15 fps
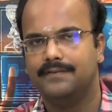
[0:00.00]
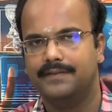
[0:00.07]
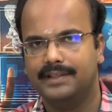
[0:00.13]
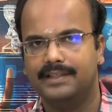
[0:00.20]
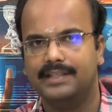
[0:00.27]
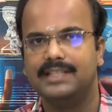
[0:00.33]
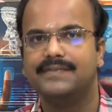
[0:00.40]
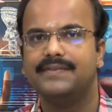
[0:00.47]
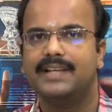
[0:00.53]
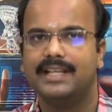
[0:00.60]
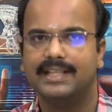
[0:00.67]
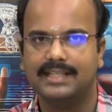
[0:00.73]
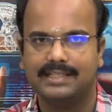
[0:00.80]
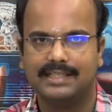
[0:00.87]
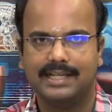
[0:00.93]
With this we
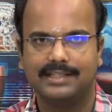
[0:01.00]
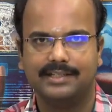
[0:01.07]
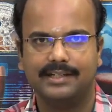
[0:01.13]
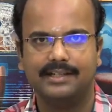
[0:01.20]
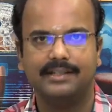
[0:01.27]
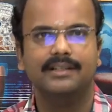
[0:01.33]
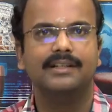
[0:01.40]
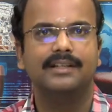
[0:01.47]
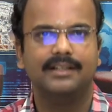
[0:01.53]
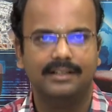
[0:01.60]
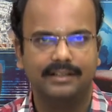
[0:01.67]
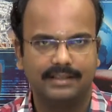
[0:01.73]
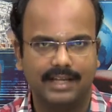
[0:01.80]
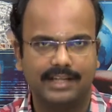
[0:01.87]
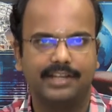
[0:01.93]
end this lecture.
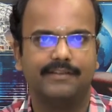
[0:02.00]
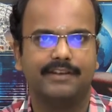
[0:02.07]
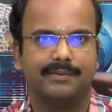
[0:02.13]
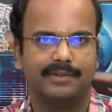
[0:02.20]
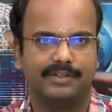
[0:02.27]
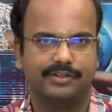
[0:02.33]
Thank you very